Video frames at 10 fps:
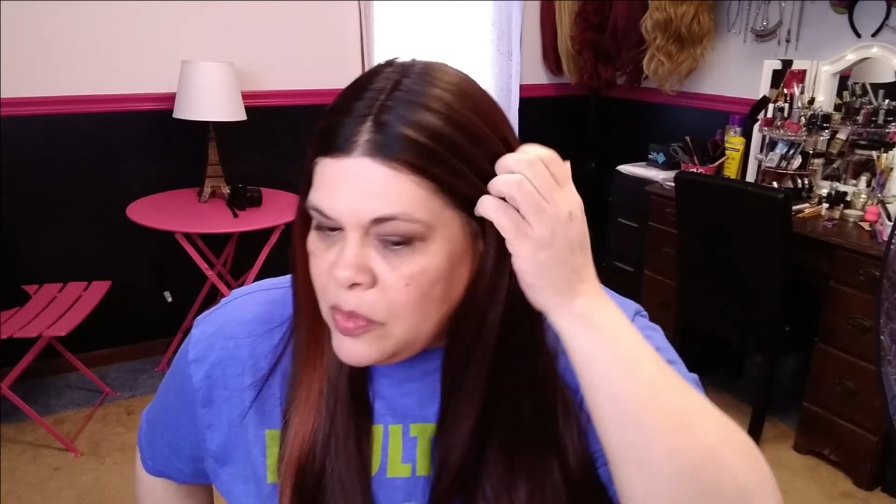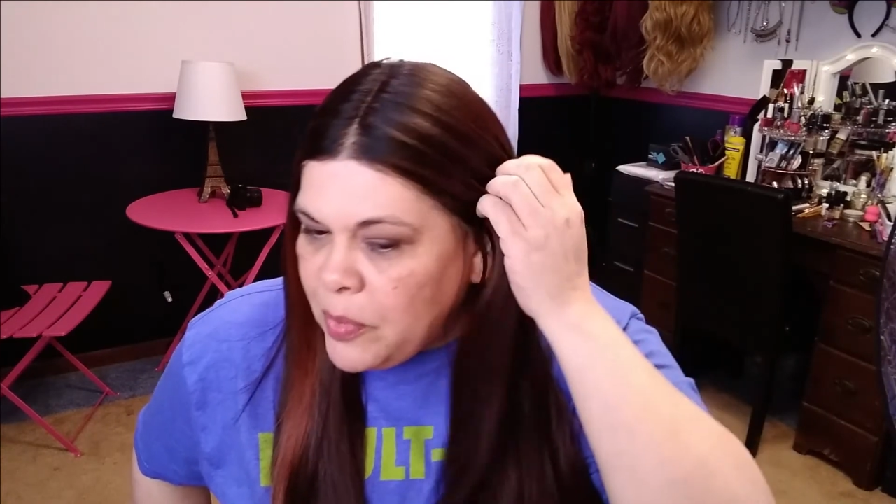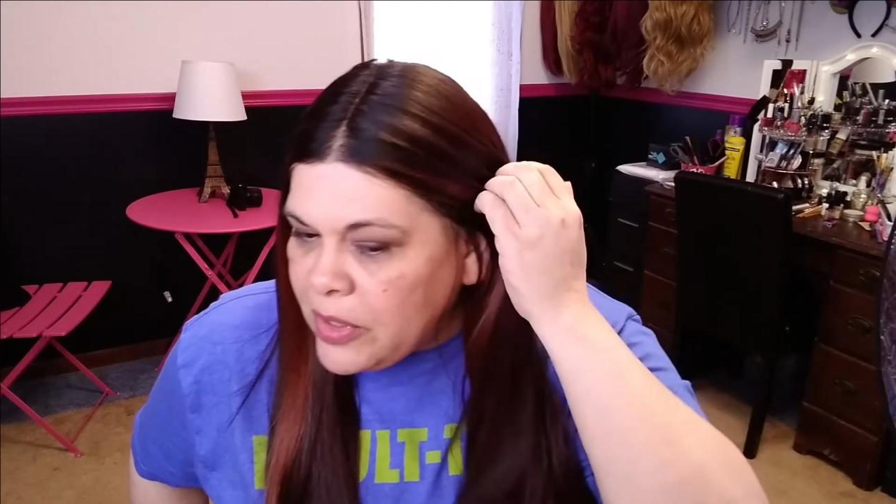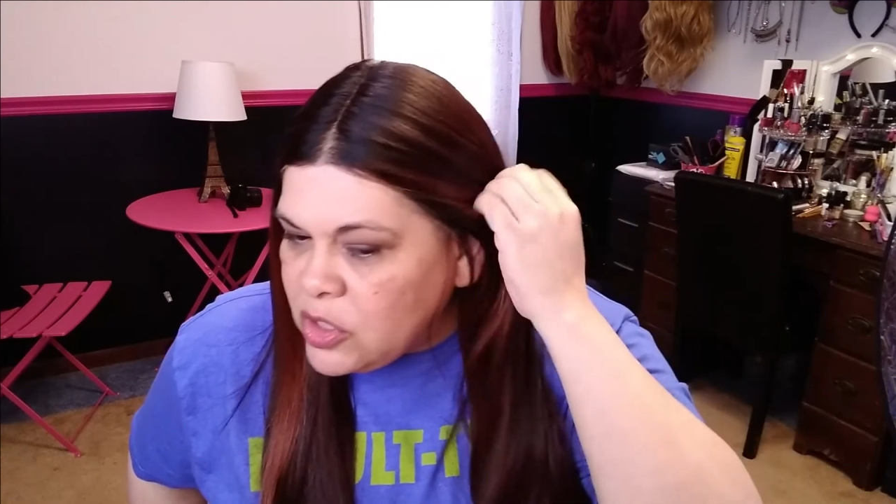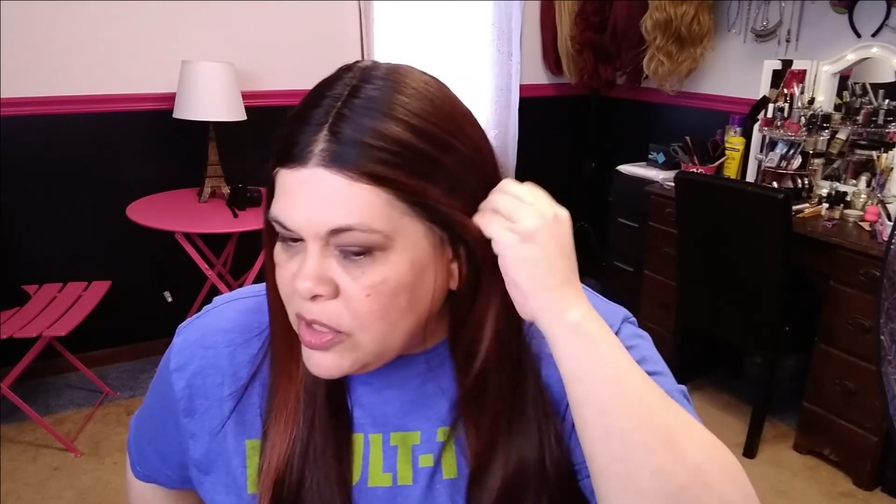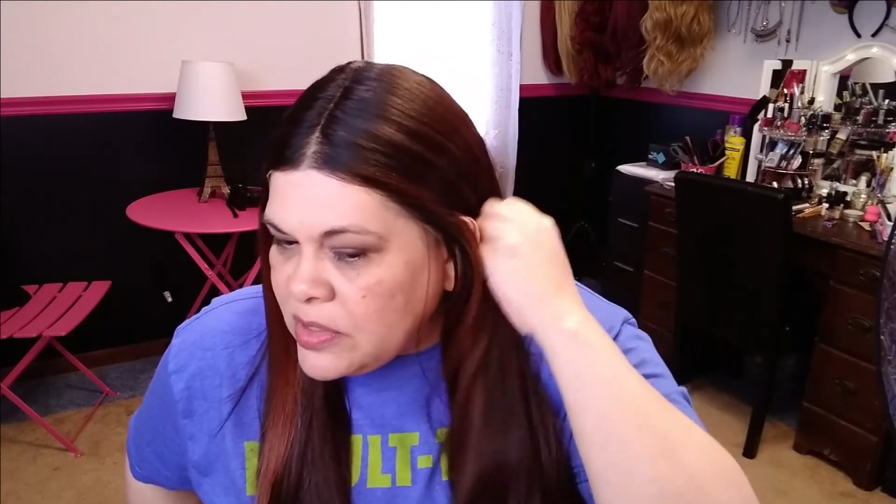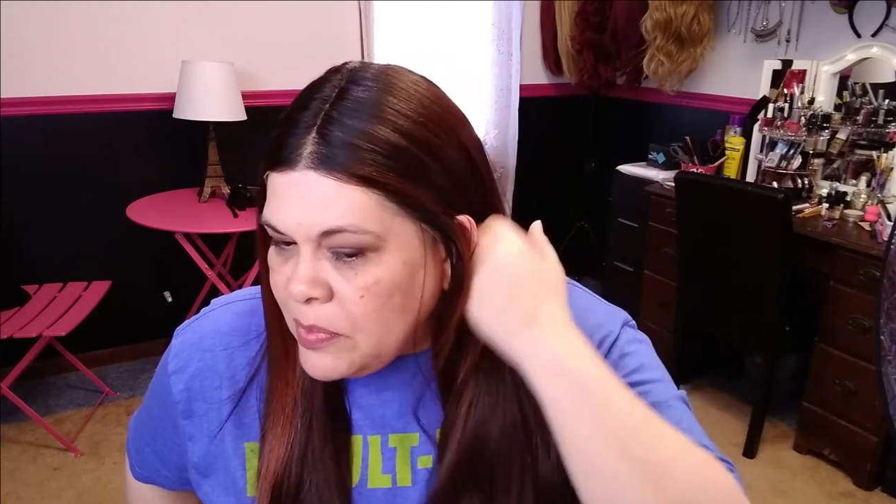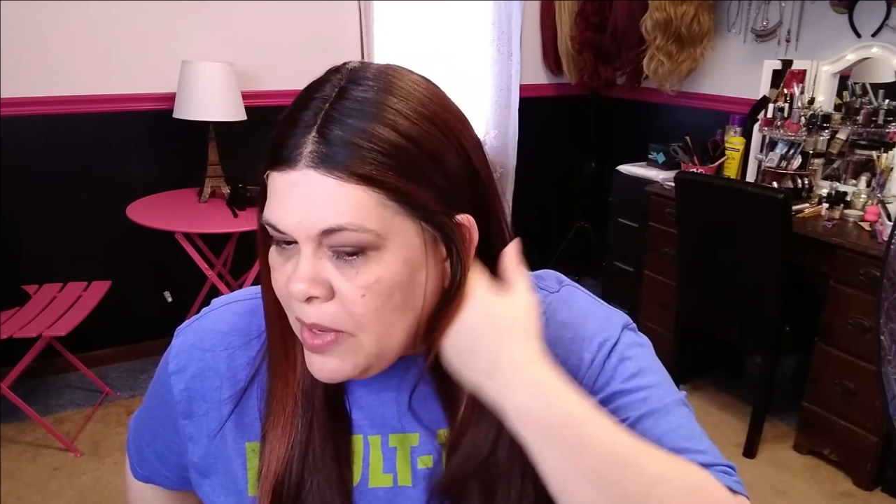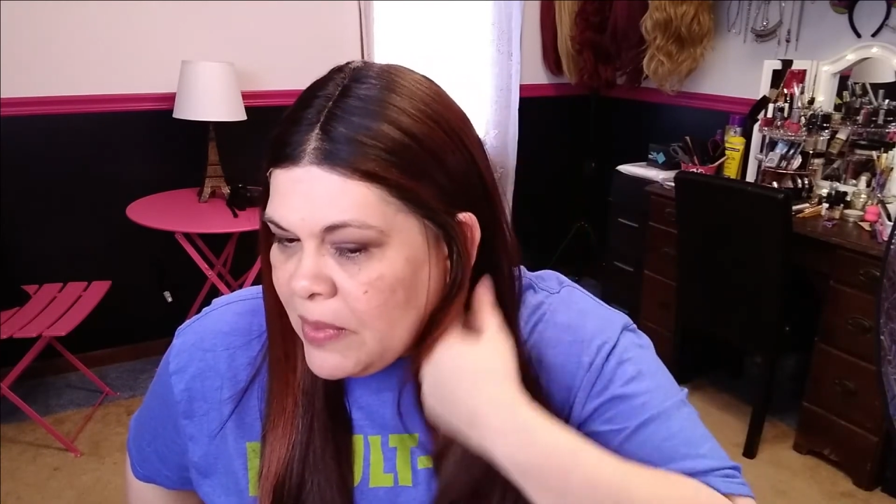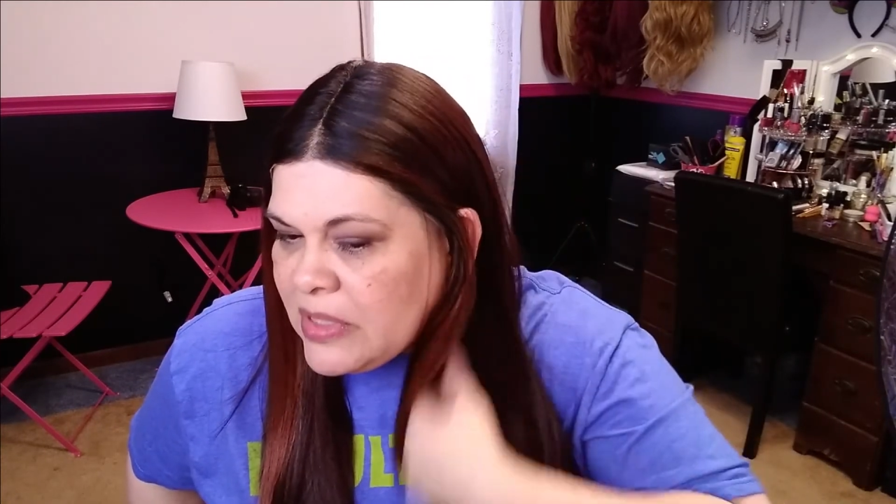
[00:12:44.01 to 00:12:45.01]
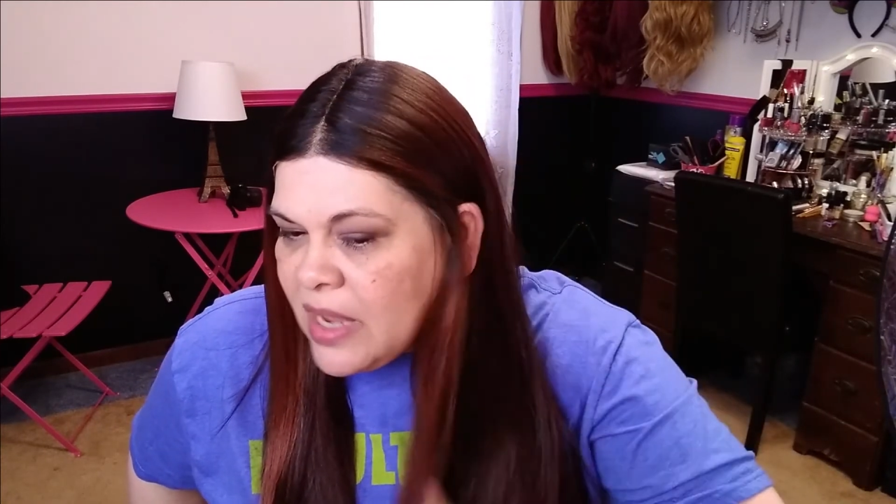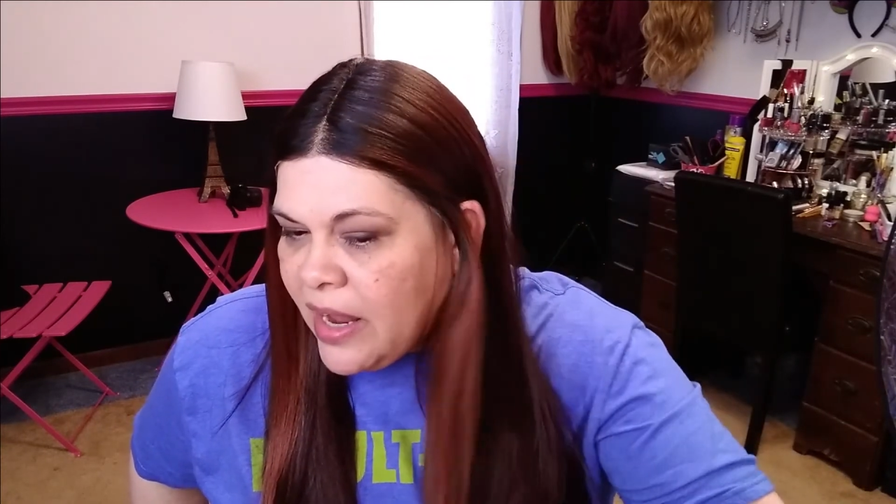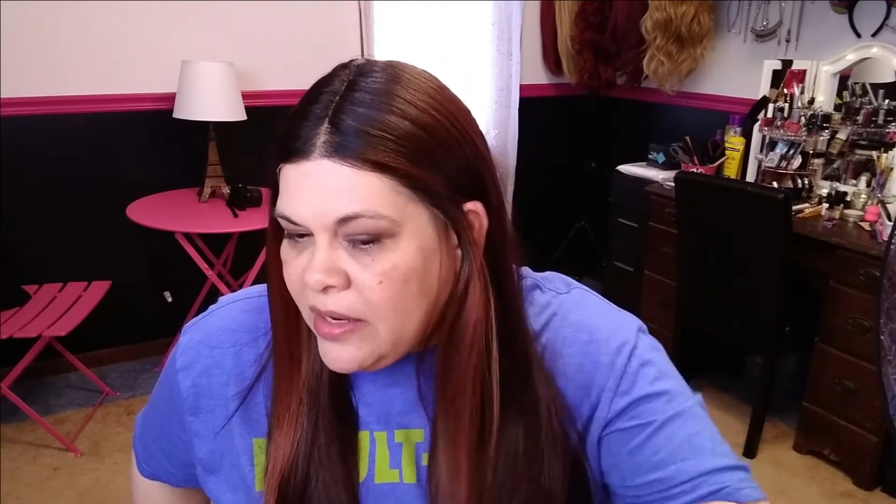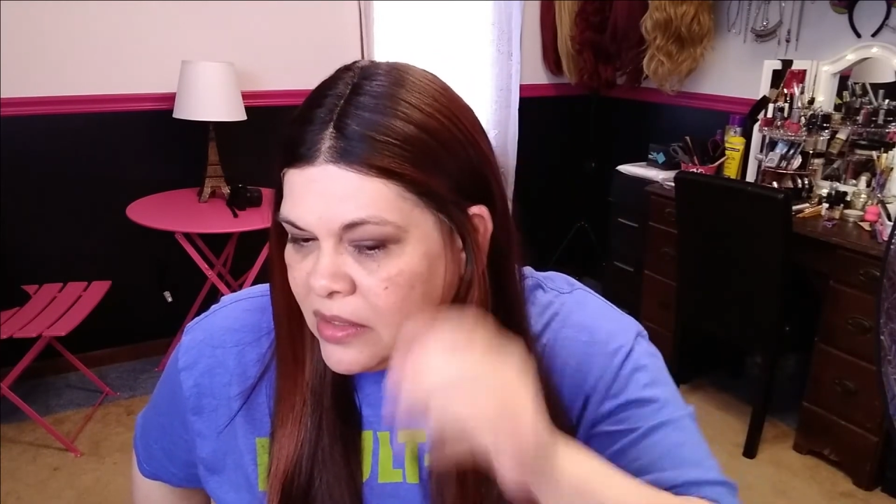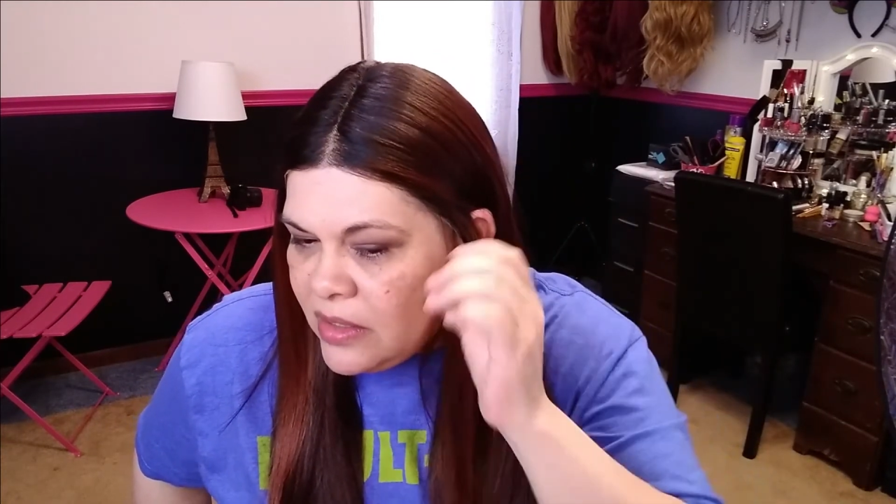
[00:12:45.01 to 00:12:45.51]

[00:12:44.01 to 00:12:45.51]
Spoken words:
but just maybe dyed a